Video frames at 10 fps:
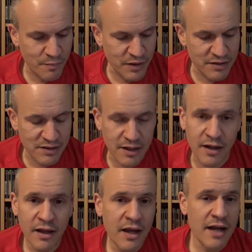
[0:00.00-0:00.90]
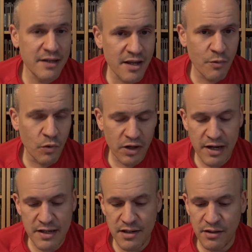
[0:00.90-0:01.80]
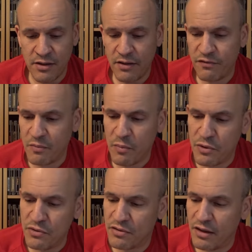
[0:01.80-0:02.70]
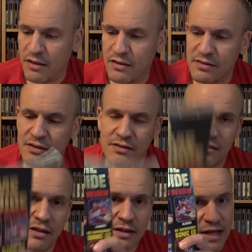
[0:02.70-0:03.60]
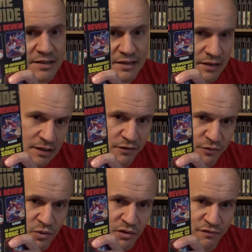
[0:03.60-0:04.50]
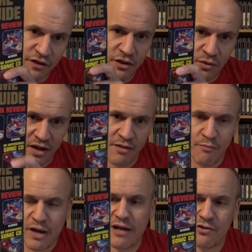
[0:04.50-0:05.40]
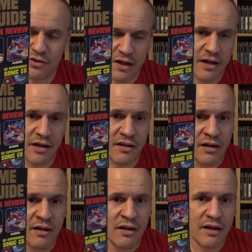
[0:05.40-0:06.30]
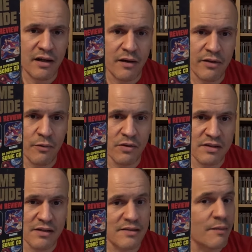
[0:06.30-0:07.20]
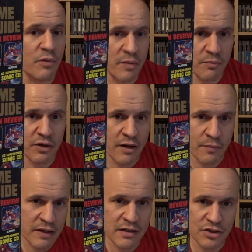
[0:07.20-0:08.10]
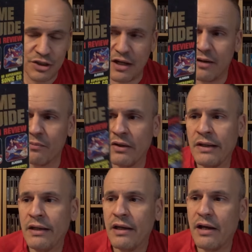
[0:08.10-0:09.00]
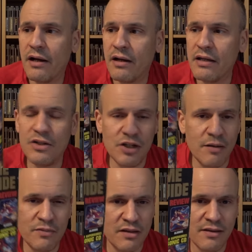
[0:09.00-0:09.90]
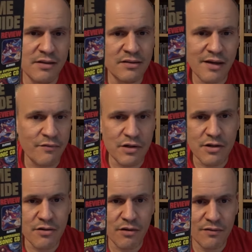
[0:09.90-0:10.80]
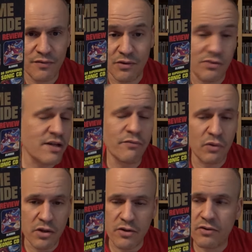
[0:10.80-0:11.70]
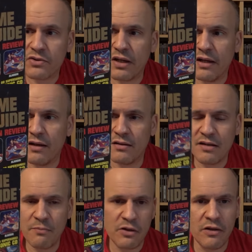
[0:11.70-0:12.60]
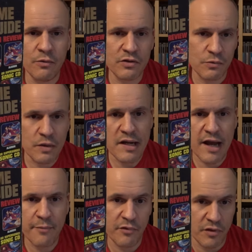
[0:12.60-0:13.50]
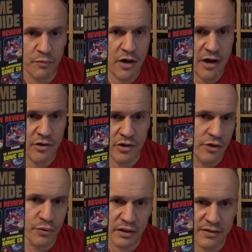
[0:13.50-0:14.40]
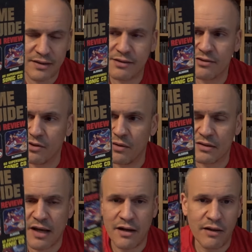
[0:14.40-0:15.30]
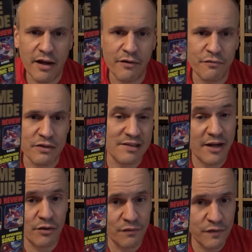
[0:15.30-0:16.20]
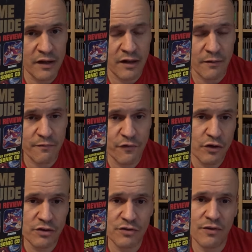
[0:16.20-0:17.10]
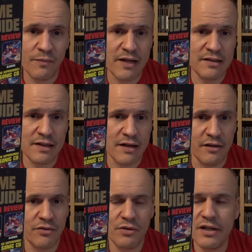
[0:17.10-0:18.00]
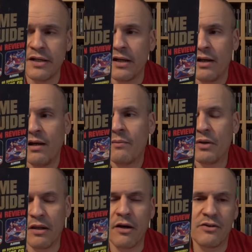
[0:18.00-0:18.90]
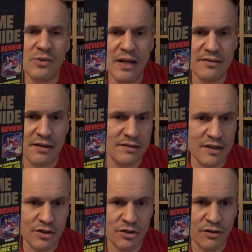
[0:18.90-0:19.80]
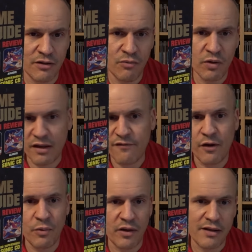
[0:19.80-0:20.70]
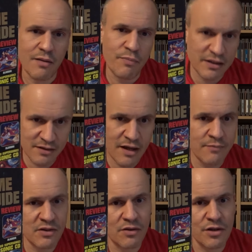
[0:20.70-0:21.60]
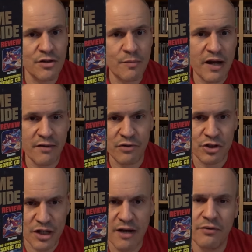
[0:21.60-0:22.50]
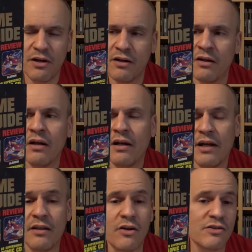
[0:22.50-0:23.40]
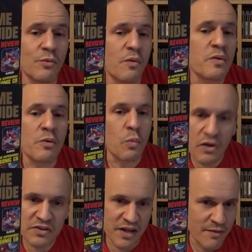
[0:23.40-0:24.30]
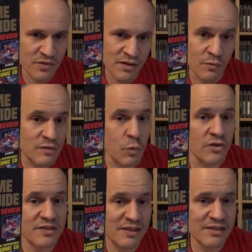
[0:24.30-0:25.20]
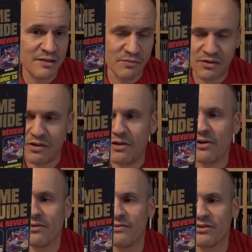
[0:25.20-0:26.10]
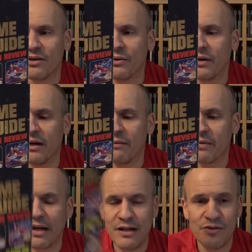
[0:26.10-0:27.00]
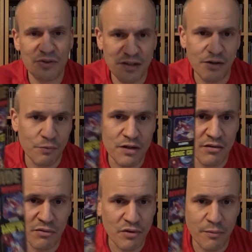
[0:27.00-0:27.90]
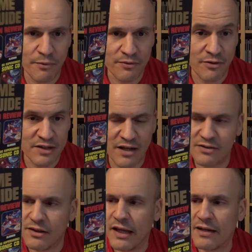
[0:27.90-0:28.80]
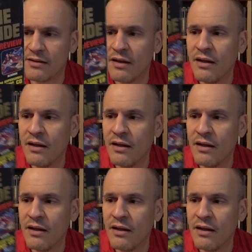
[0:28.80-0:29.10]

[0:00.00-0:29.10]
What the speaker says: But I did get one I needed from a booth, and this is the 1994 Videogame Buyer's Guide that was a supplement put out by EGM. EGM did these every year for several years, and typically it was a recap of the prior year releases, so it's got a lot of recycled footage from 1993. But it also has like a section on what they felt were like the best games of the year by every genre, and then also what were the worst games and worst systems of the year. So kind of interesting to read through their takes on that.